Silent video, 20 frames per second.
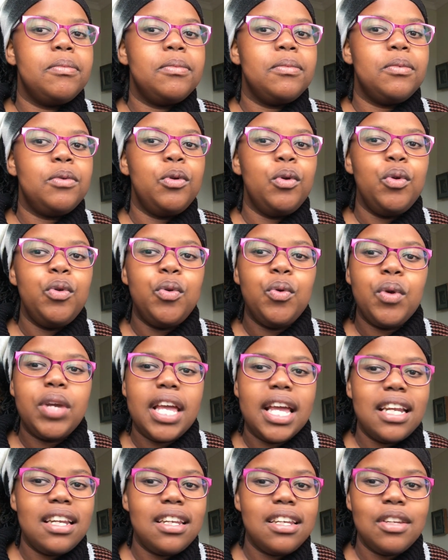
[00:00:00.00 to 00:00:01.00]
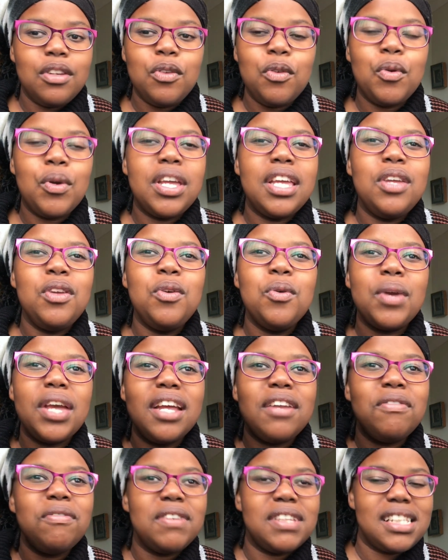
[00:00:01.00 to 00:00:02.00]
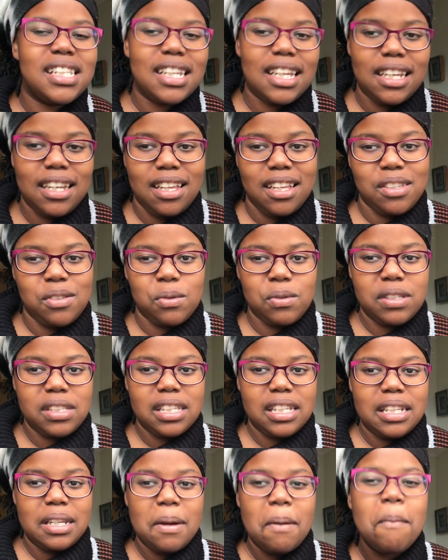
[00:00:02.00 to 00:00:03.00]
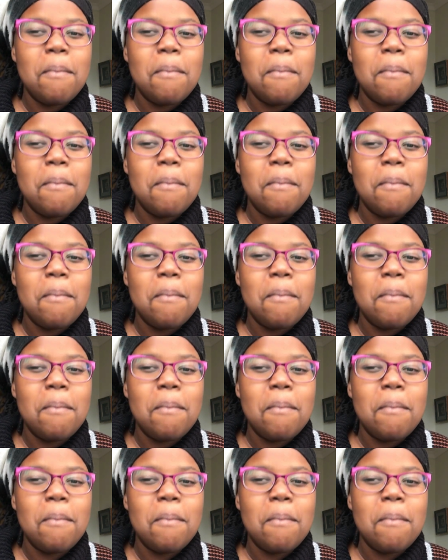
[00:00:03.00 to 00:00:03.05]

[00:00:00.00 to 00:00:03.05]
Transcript: you get physically exhausted,